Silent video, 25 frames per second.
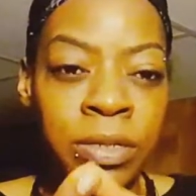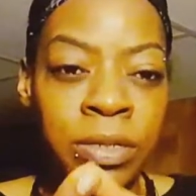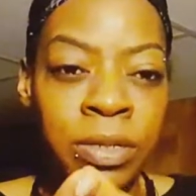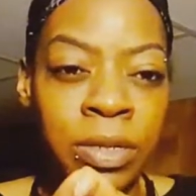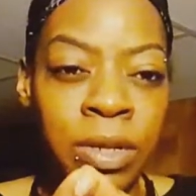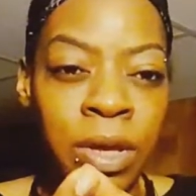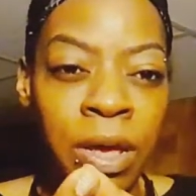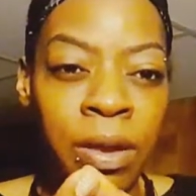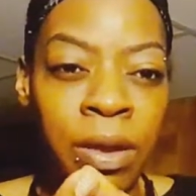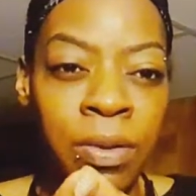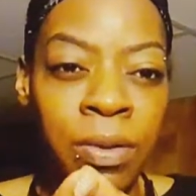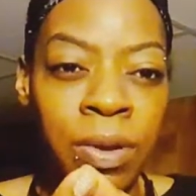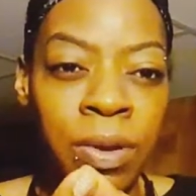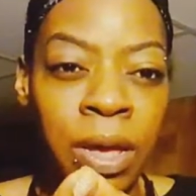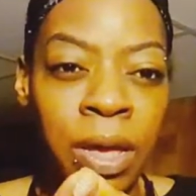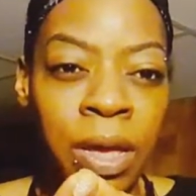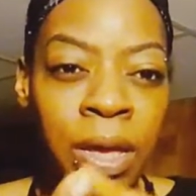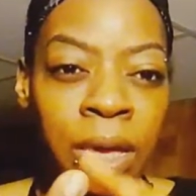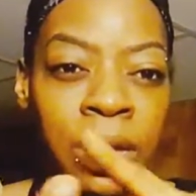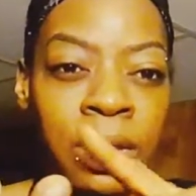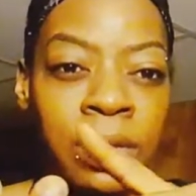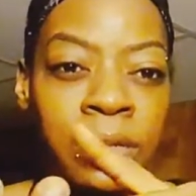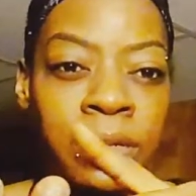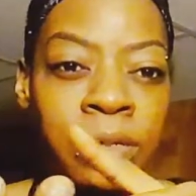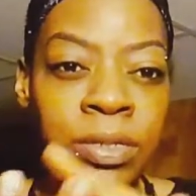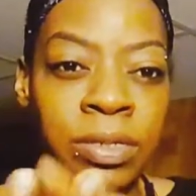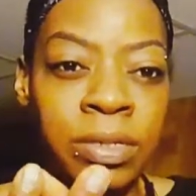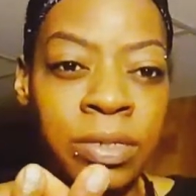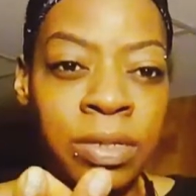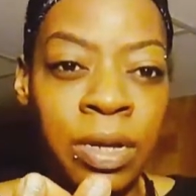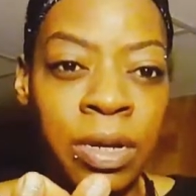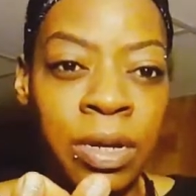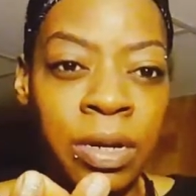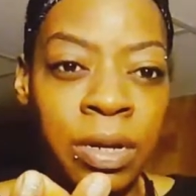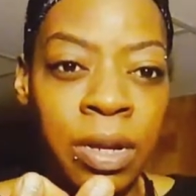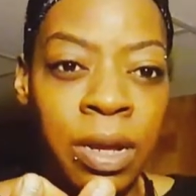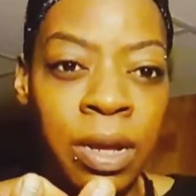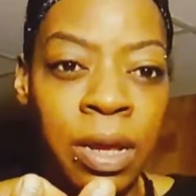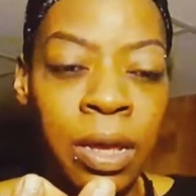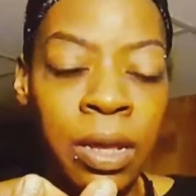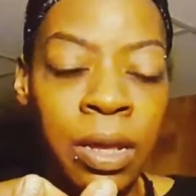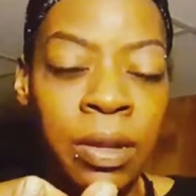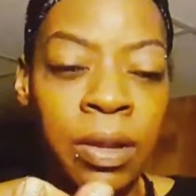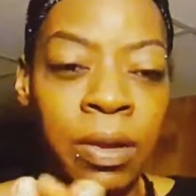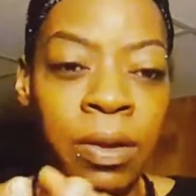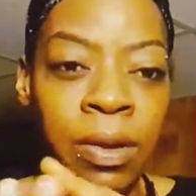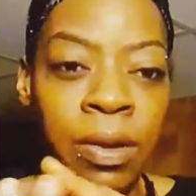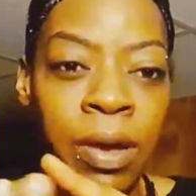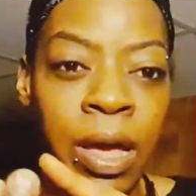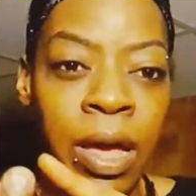Saturday, Sunday,
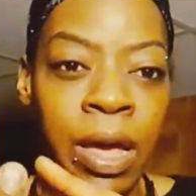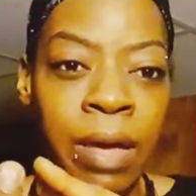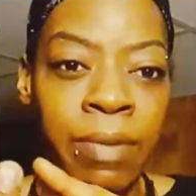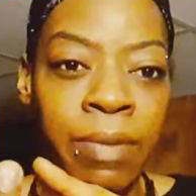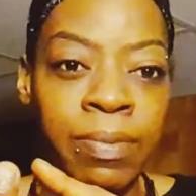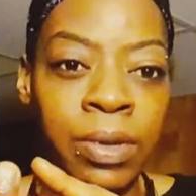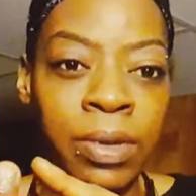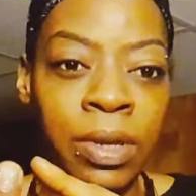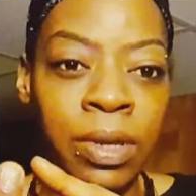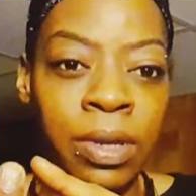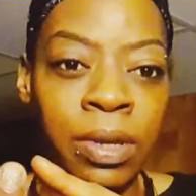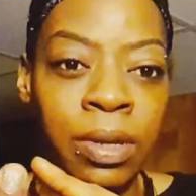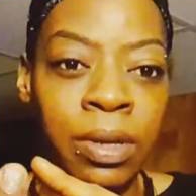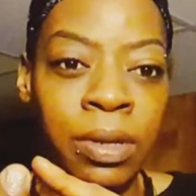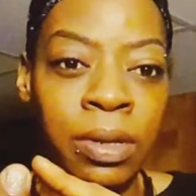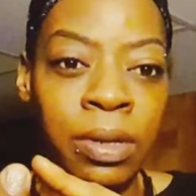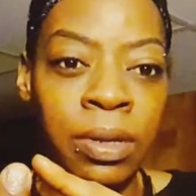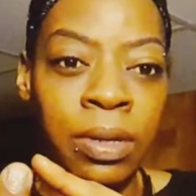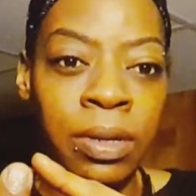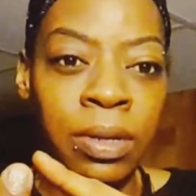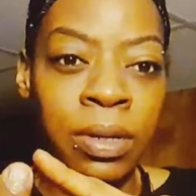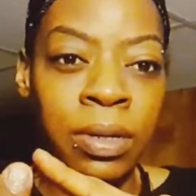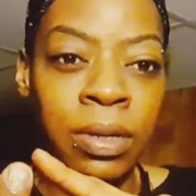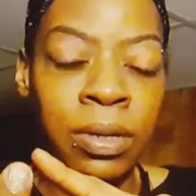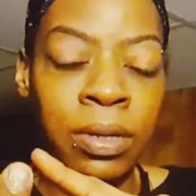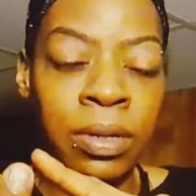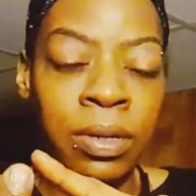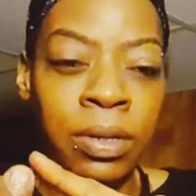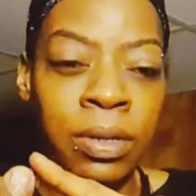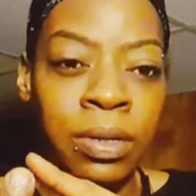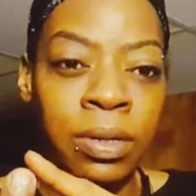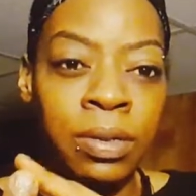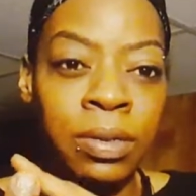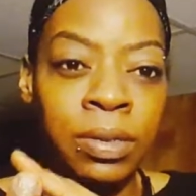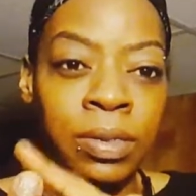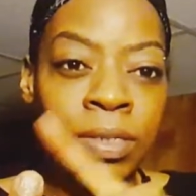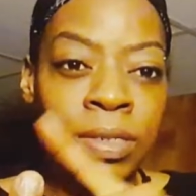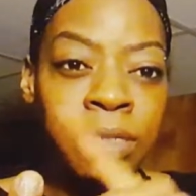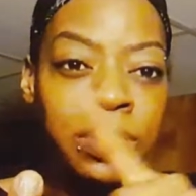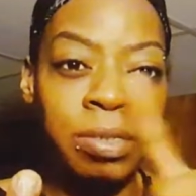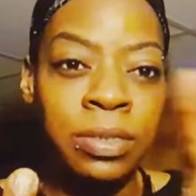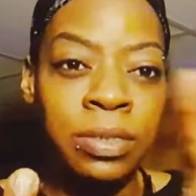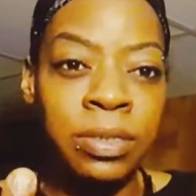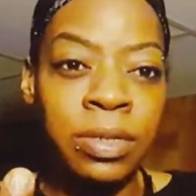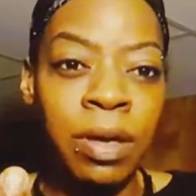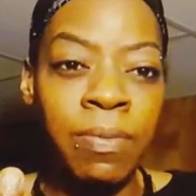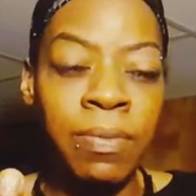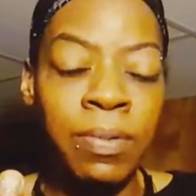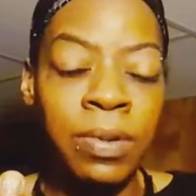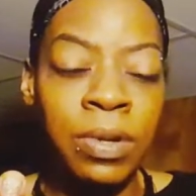they're having
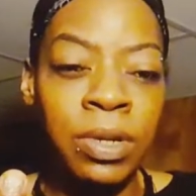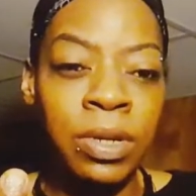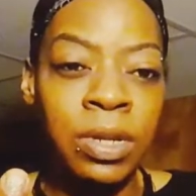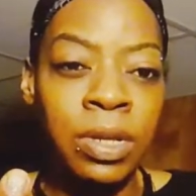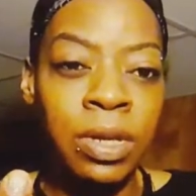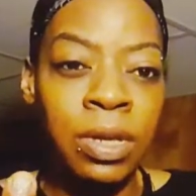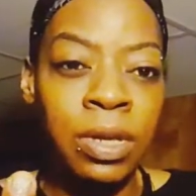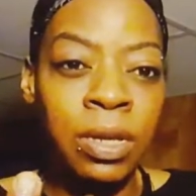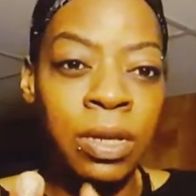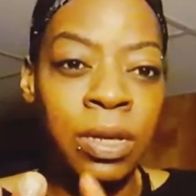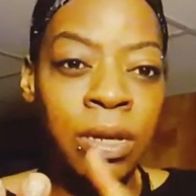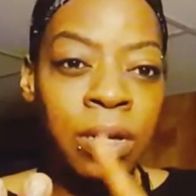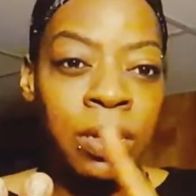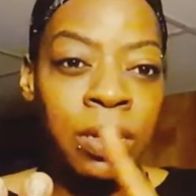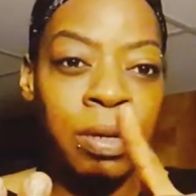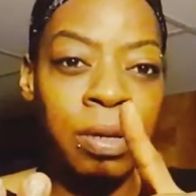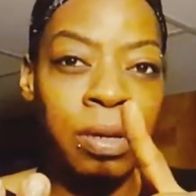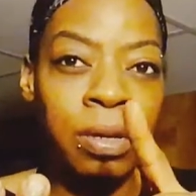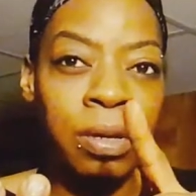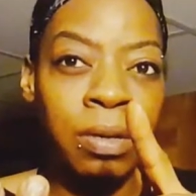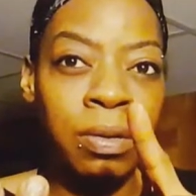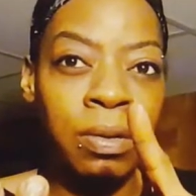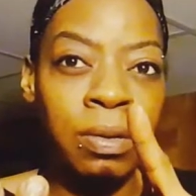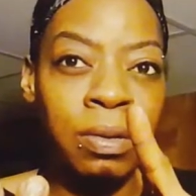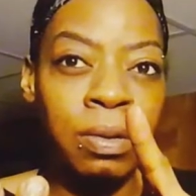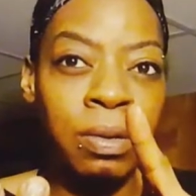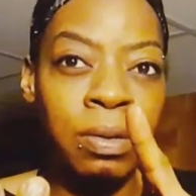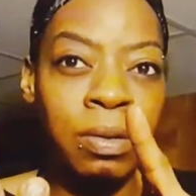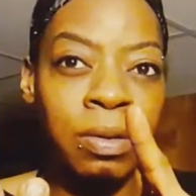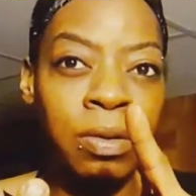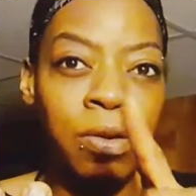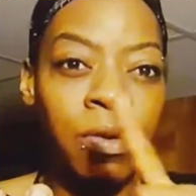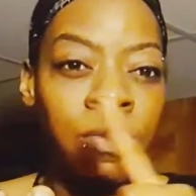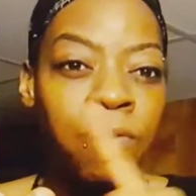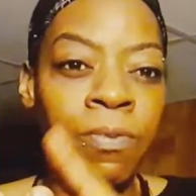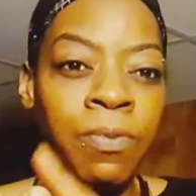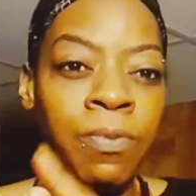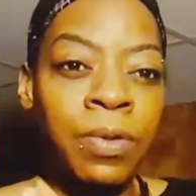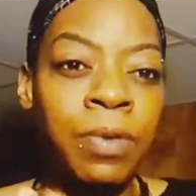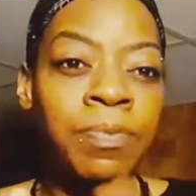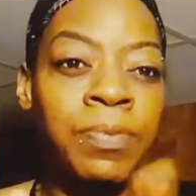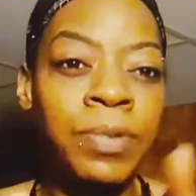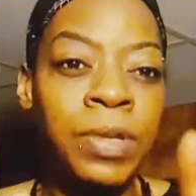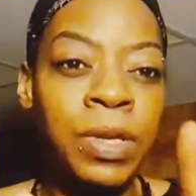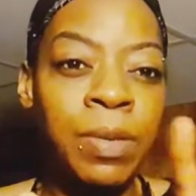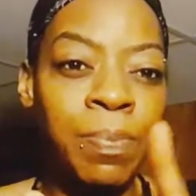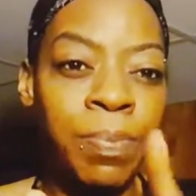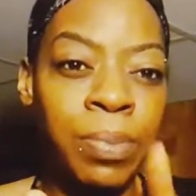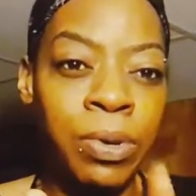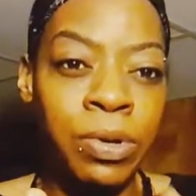seventy, no,
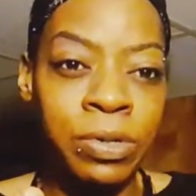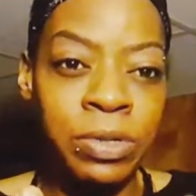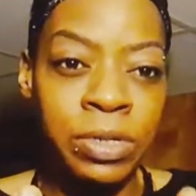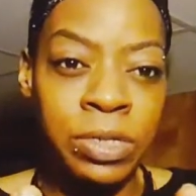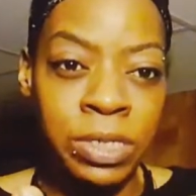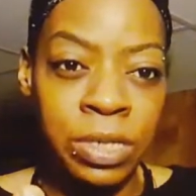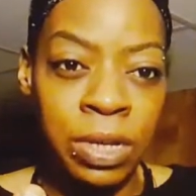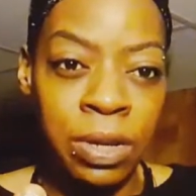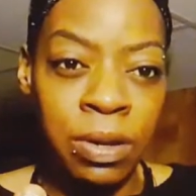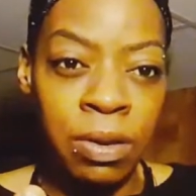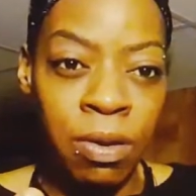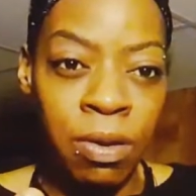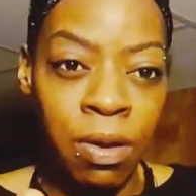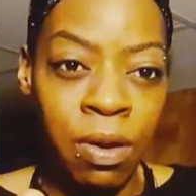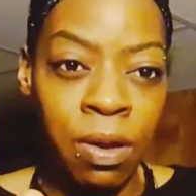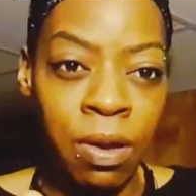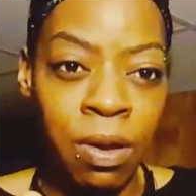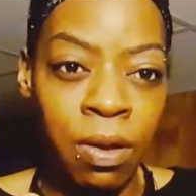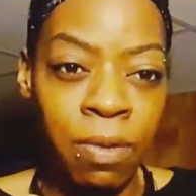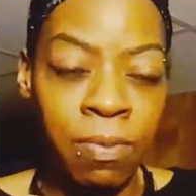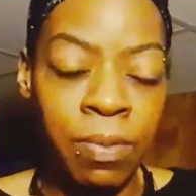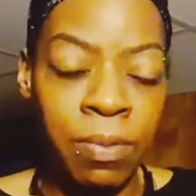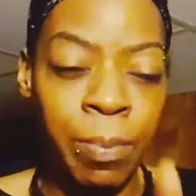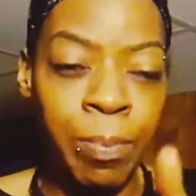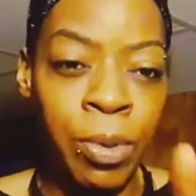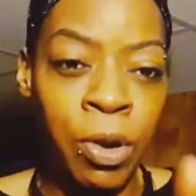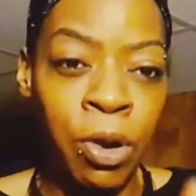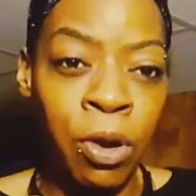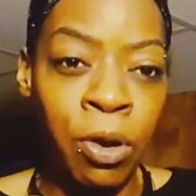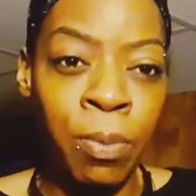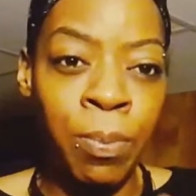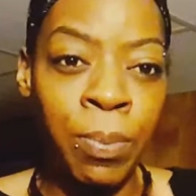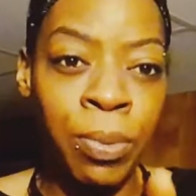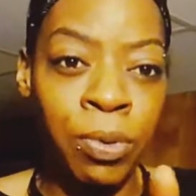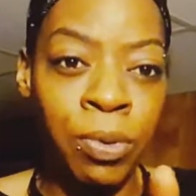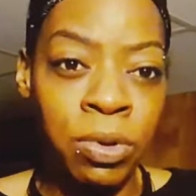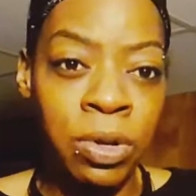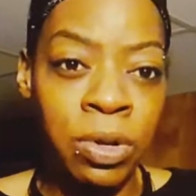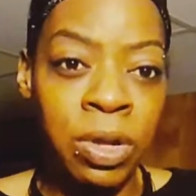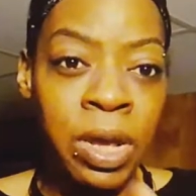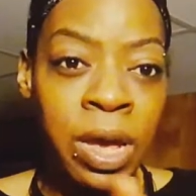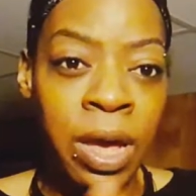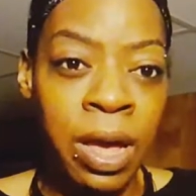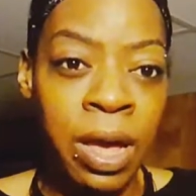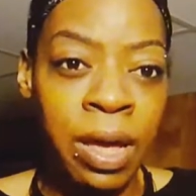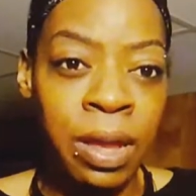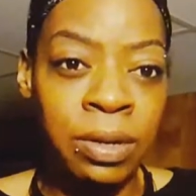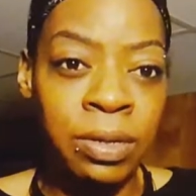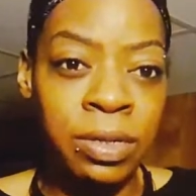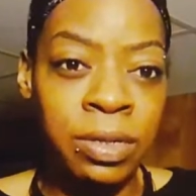fifty percent off of Purple
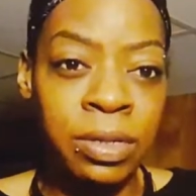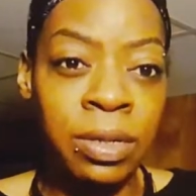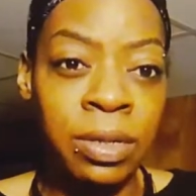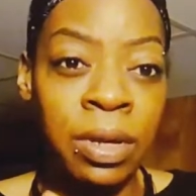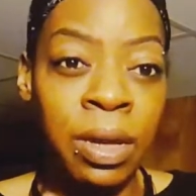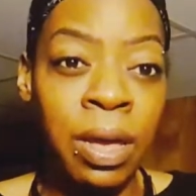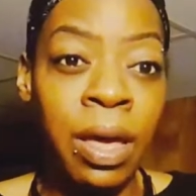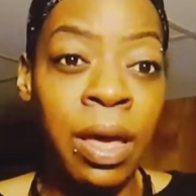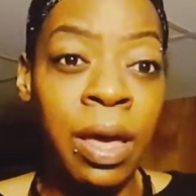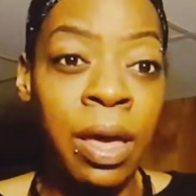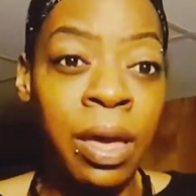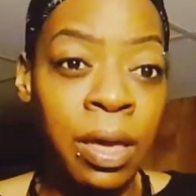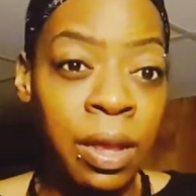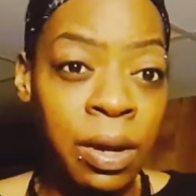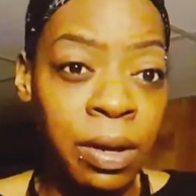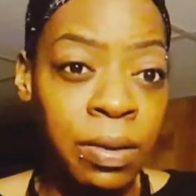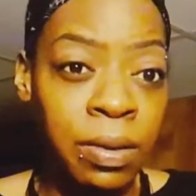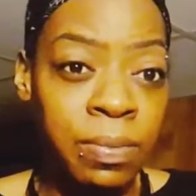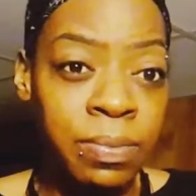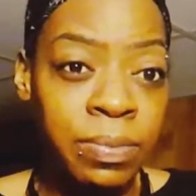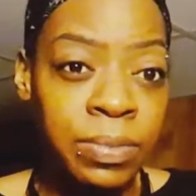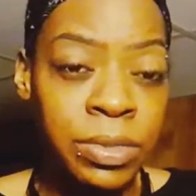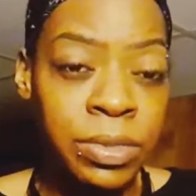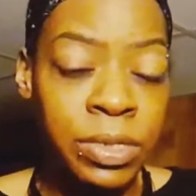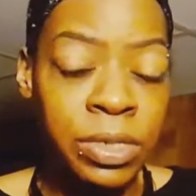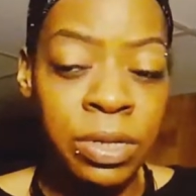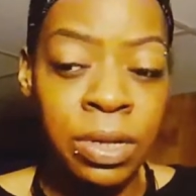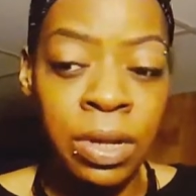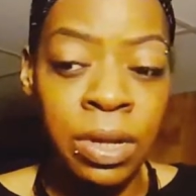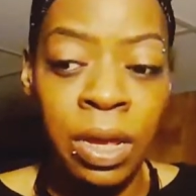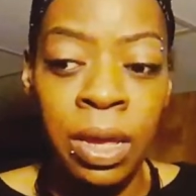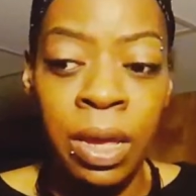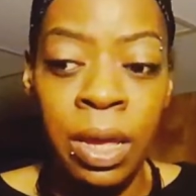Dot items.